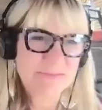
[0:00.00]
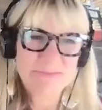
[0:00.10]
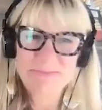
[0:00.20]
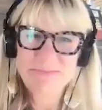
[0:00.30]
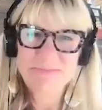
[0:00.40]

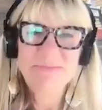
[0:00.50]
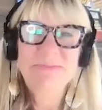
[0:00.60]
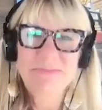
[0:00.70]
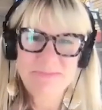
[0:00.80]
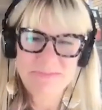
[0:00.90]
who I
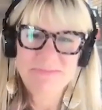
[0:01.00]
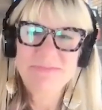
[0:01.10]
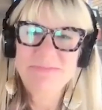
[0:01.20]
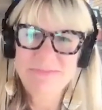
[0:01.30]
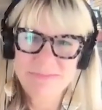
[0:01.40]
was.
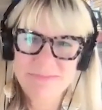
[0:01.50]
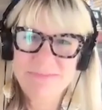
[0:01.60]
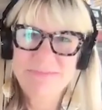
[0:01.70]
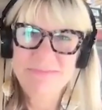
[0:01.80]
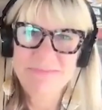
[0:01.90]

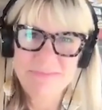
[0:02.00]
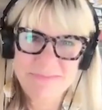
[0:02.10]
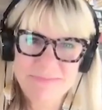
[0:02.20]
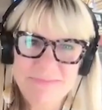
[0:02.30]
But the next day,